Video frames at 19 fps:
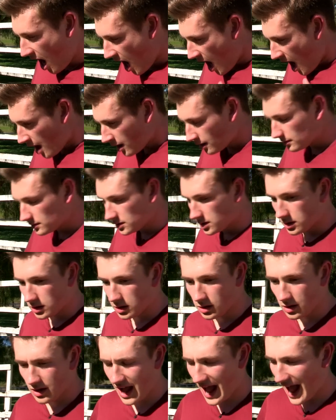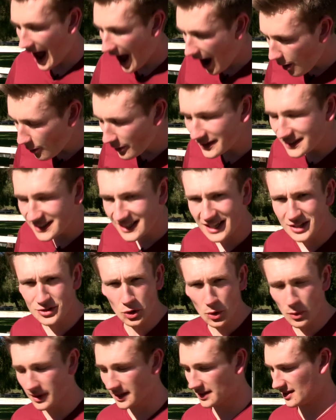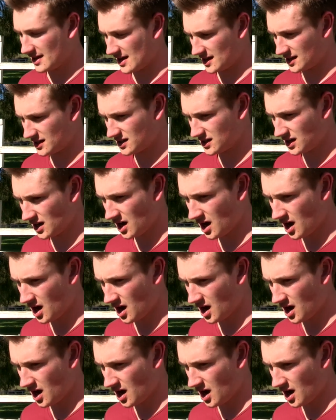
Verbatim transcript: Butterfly. How is he Good. doing this?